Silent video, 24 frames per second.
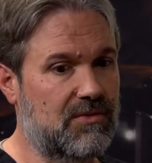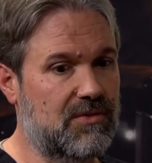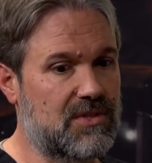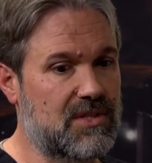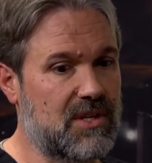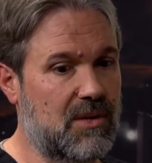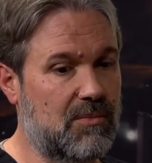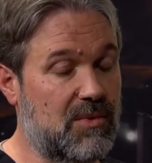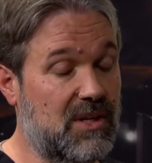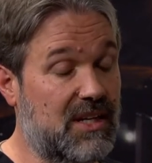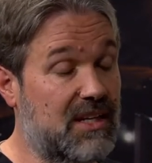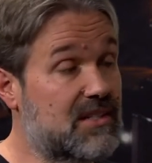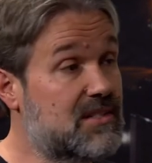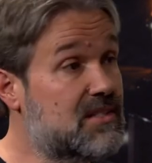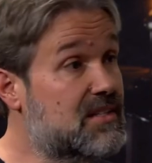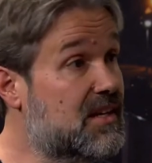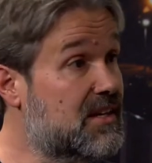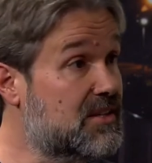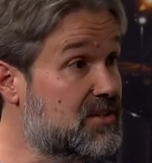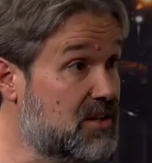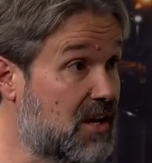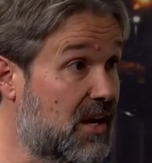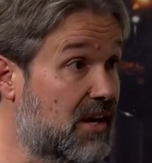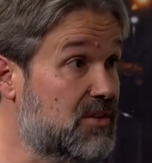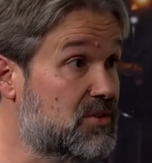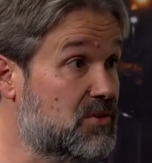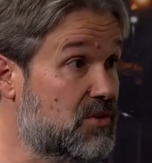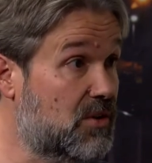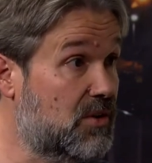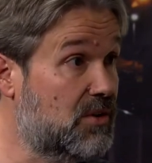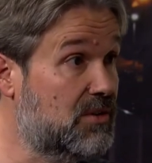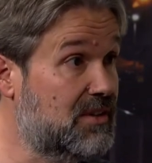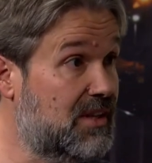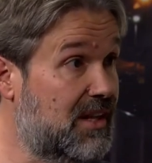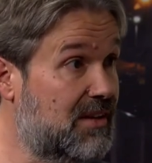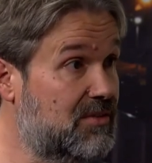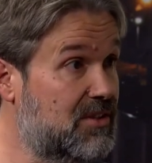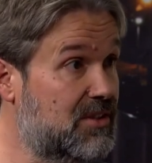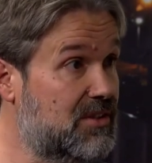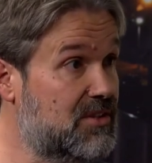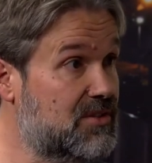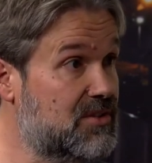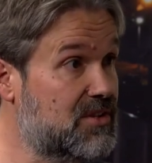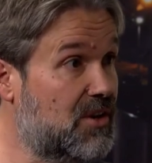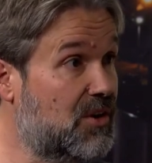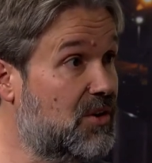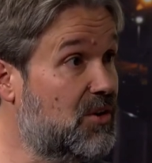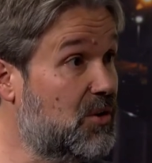somebody's testosterone
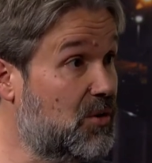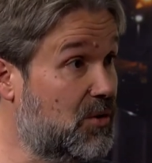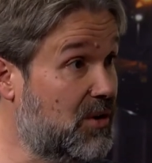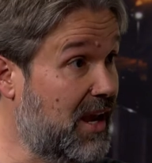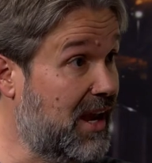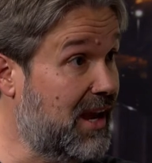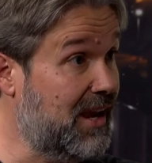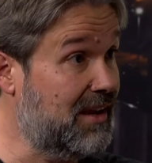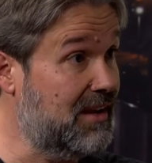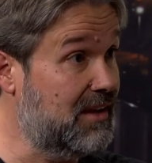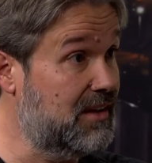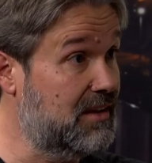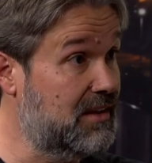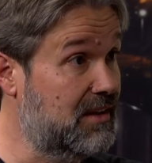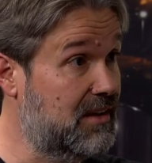levels are okay